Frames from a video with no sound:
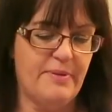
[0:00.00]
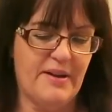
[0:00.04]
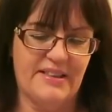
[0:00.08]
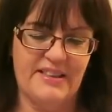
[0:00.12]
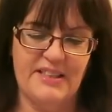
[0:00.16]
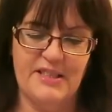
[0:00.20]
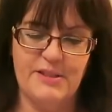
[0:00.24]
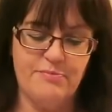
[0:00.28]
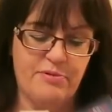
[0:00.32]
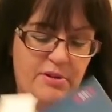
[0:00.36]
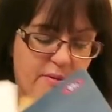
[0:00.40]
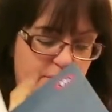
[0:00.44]
bag.
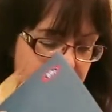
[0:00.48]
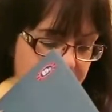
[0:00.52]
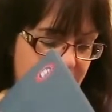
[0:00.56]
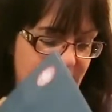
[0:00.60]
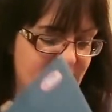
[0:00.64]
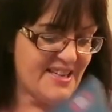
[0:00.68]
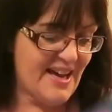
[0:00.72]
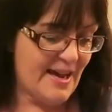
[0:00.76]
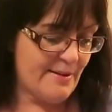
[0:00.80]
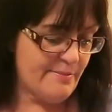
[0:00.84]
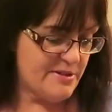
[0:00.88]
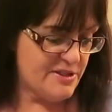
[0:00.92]
That's probably for
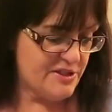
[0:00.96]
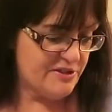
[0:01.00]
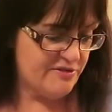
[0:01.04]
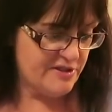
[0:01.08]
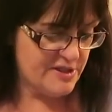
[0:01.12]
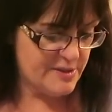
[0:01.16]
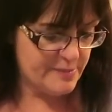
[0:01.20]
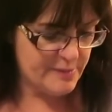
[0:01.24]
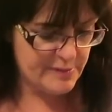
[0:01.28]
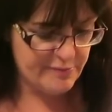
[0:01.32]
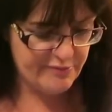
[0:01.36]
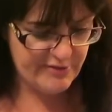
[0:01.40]
Tammy's
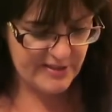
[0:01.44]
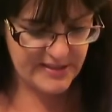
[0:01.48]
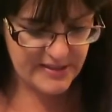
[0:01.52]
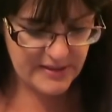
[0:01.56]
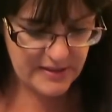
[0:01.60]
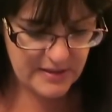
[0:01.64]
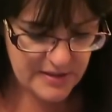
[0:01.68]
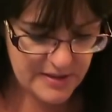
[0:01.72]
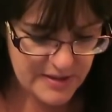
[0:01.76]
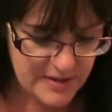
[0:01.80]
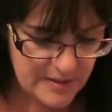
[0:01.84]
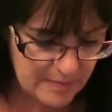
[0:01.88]
Christmas
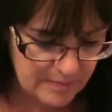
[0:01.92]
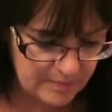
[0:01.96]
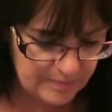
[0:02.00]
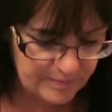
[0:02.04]
present.